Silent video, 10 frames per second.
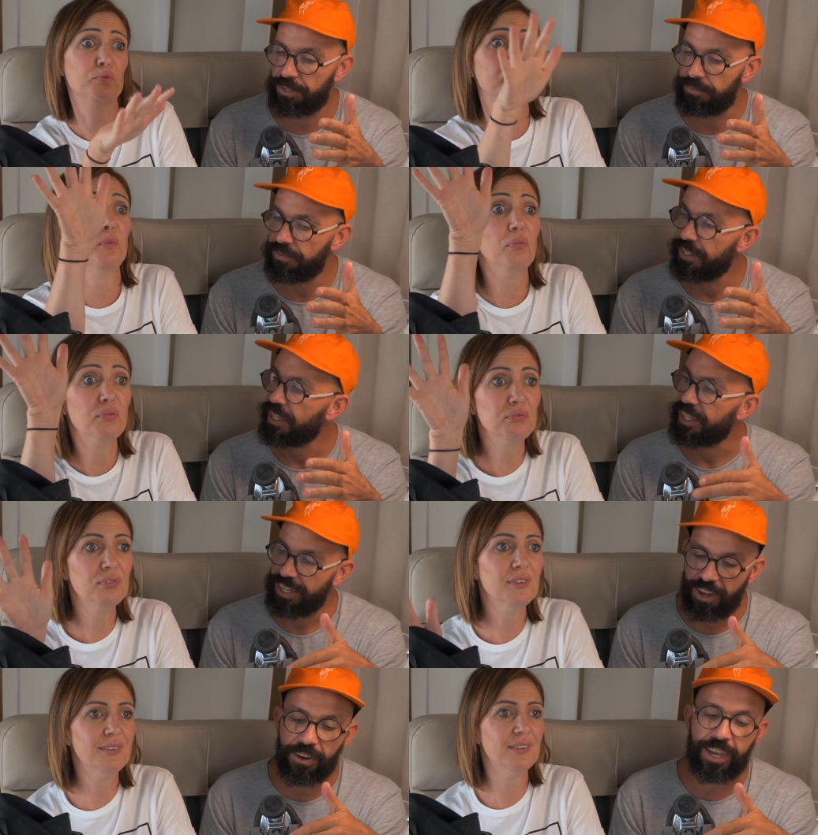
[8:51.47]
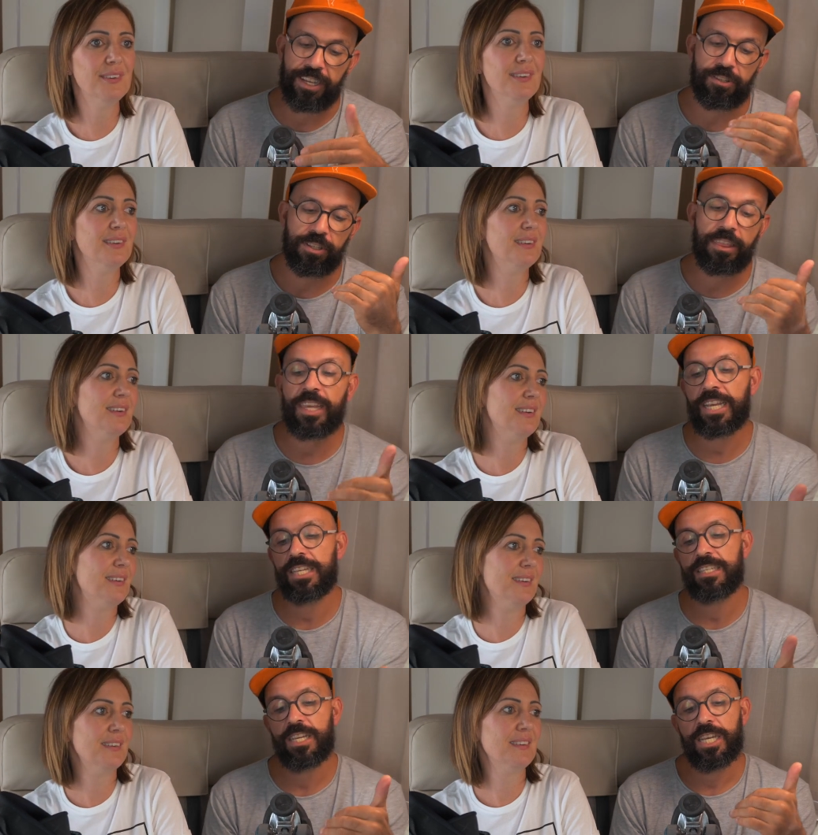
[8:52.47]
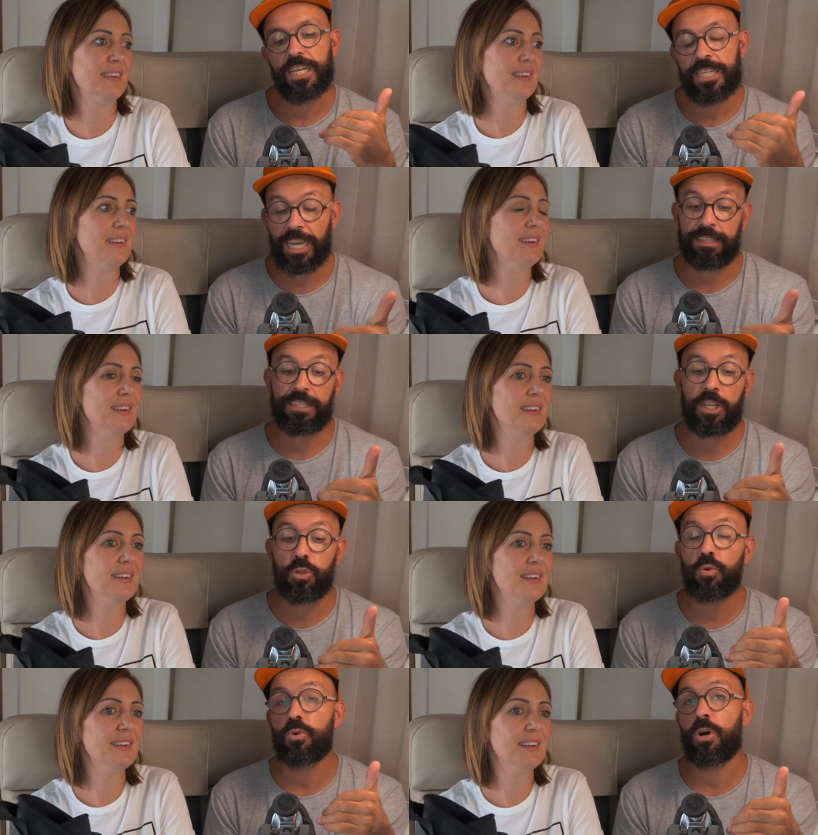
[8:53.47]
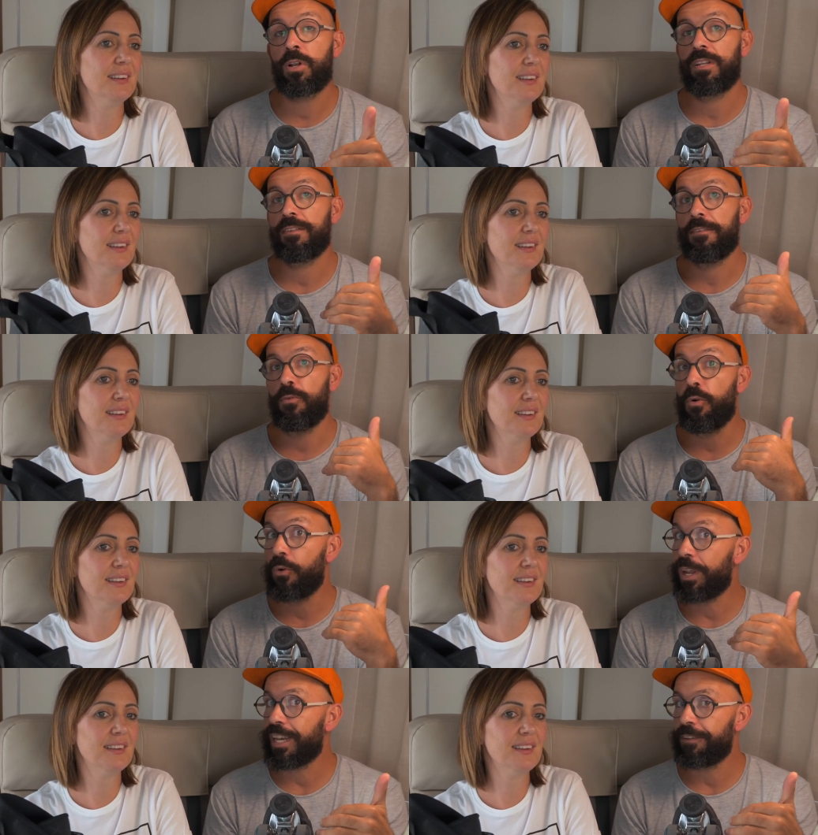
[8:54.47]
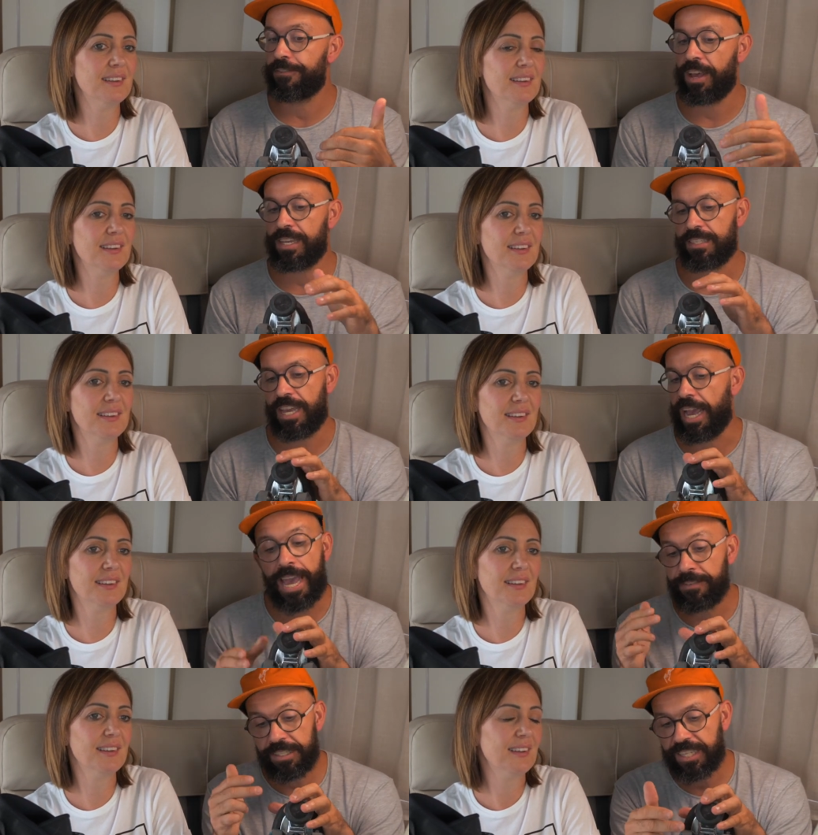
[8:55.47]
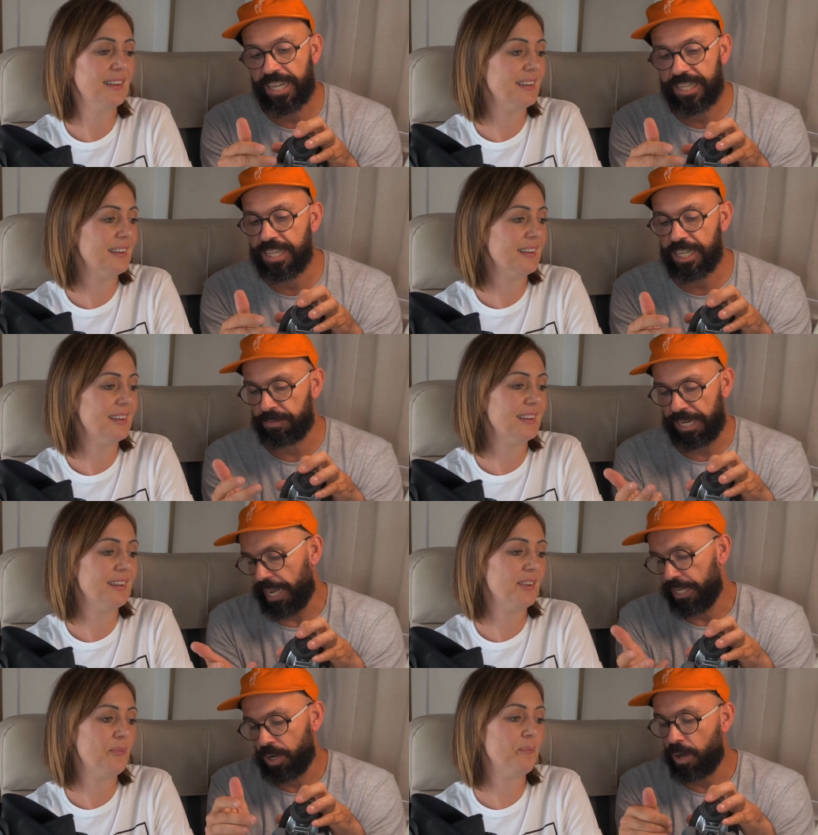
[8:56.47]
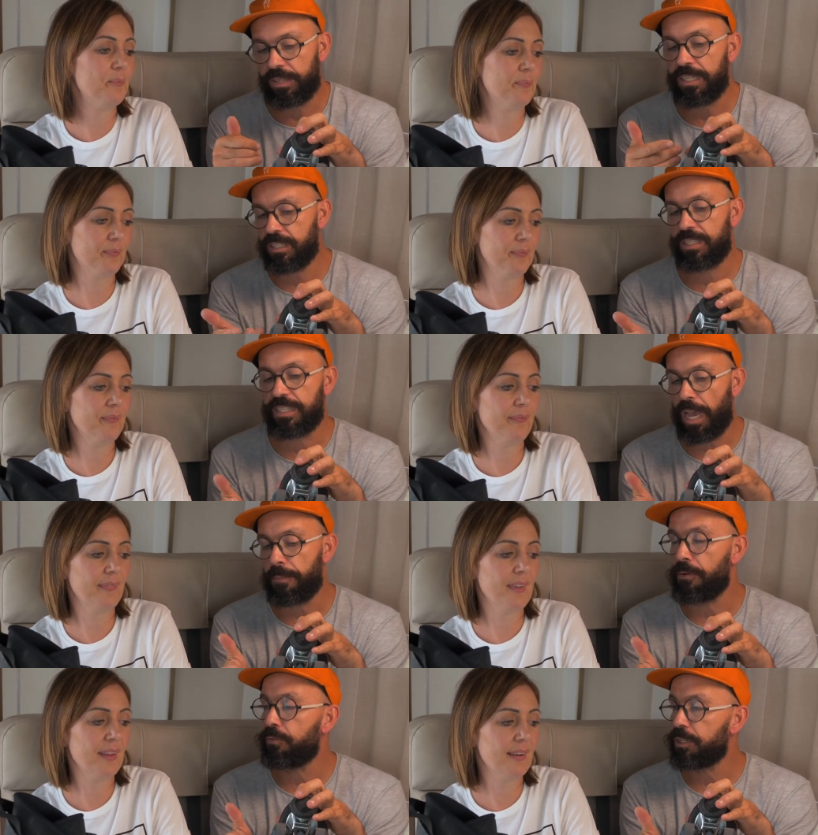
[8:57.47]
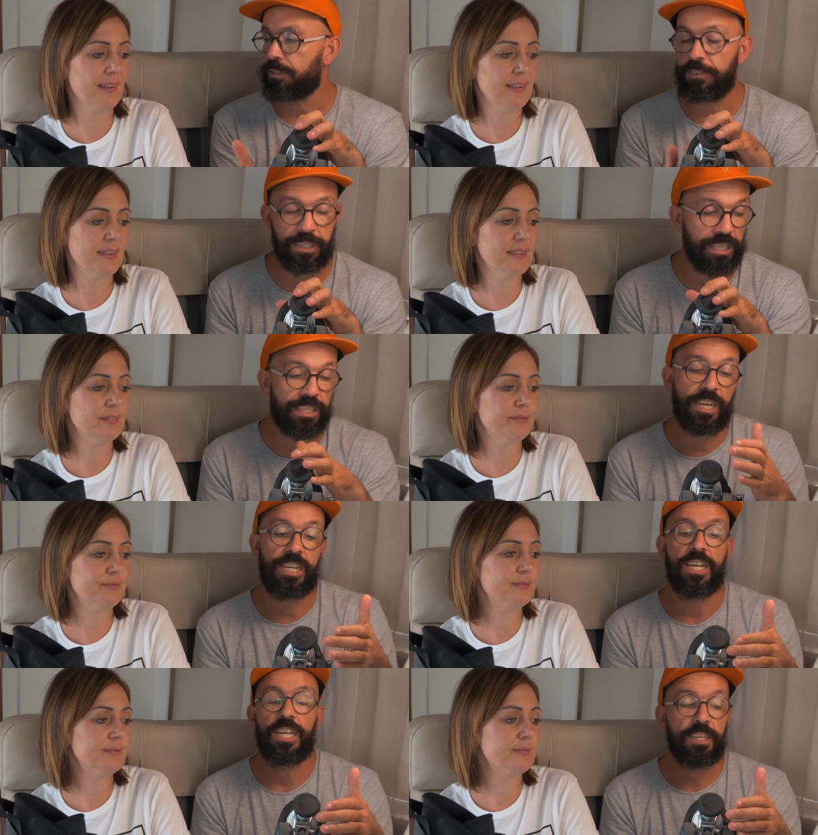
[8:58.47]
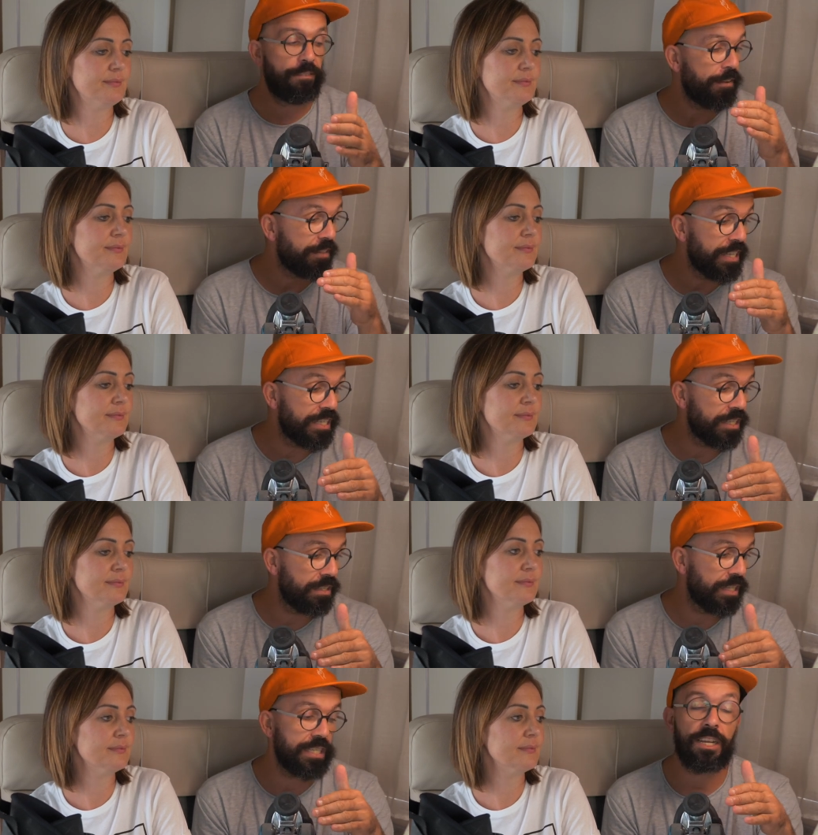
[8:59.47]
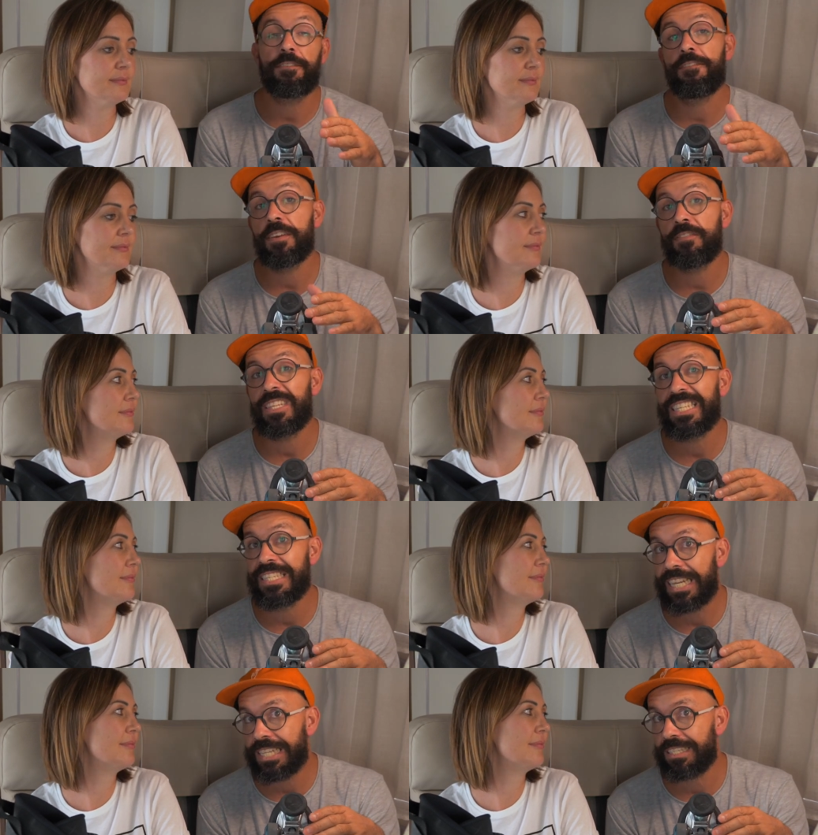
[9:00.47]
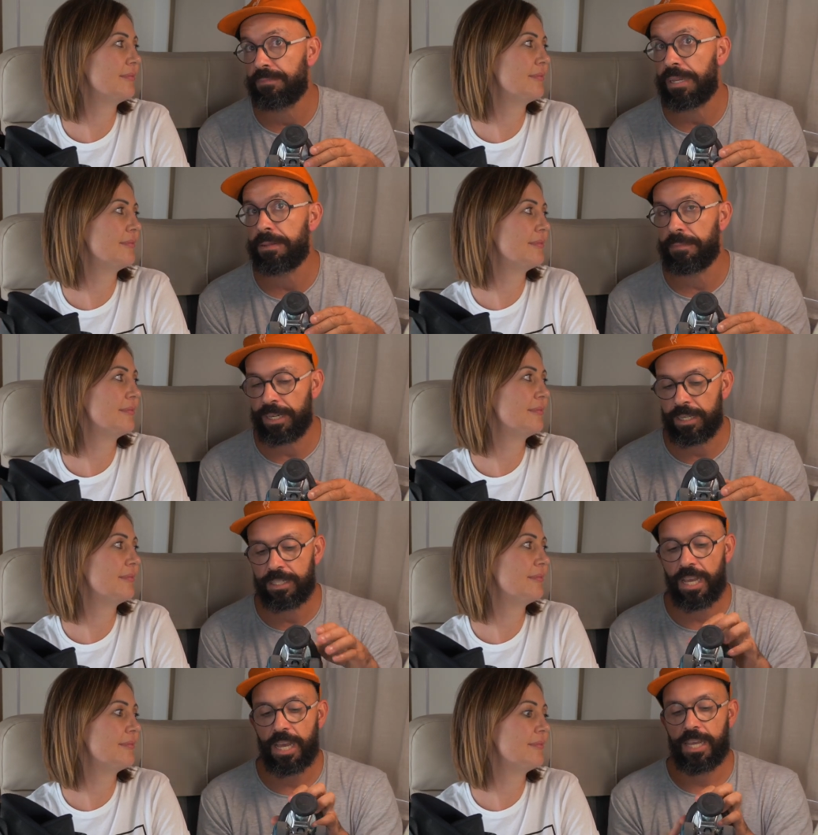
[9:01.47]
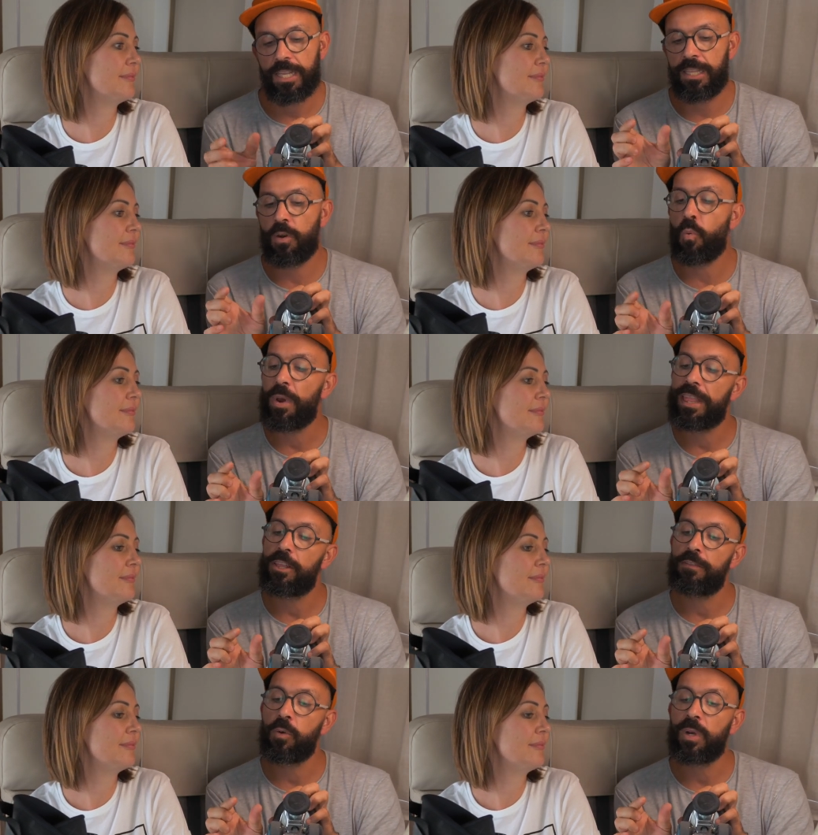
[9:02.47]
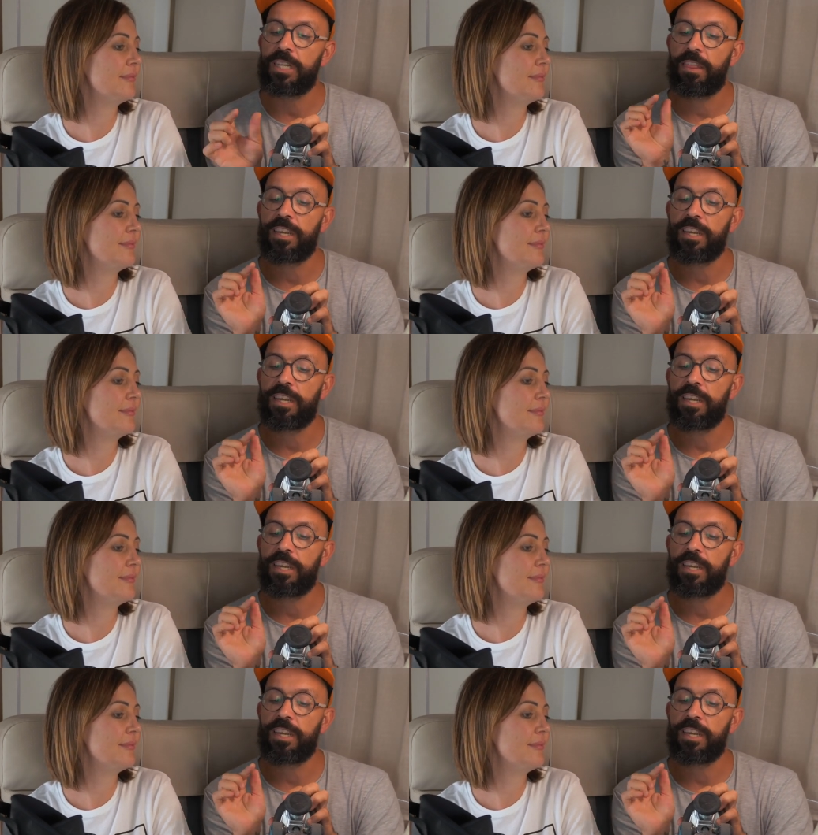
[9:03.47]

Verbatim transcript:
Speaker 1: them. Okay, so the thing is, yes, they do roll really fast. I, haven't skated these, but I know how these type of wheels feel. These are 50. These are 56 millimeters. The width of the wheel is